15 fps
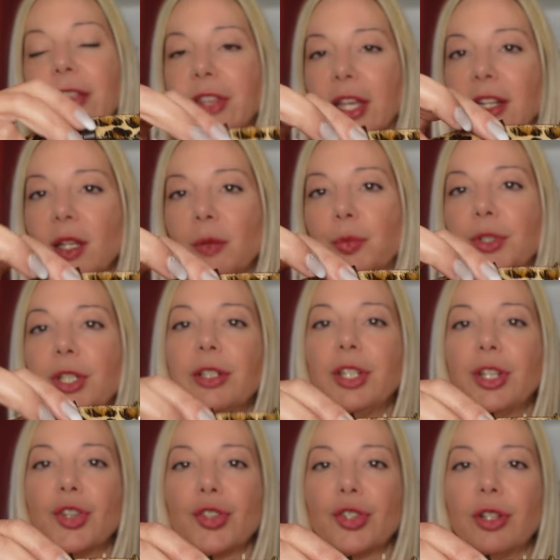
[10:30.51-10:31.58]
and then he put
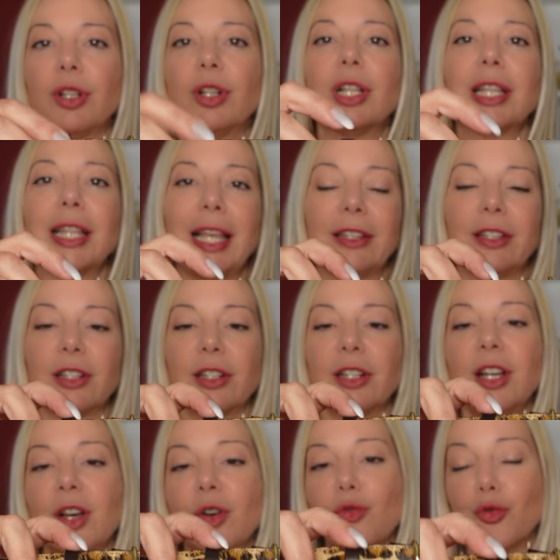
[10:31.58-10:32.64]
additional leather
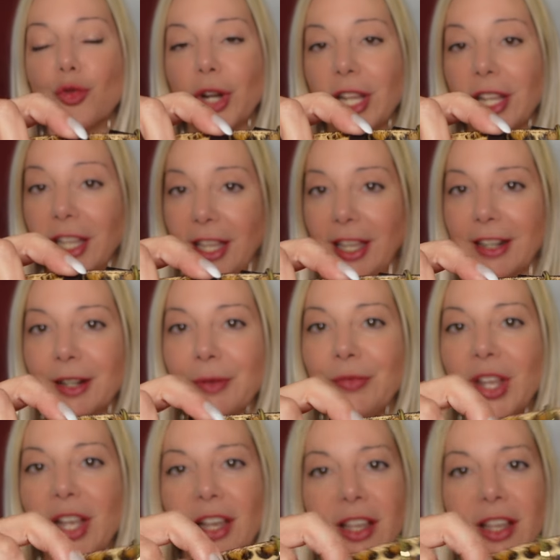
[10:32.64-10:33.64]
ring here,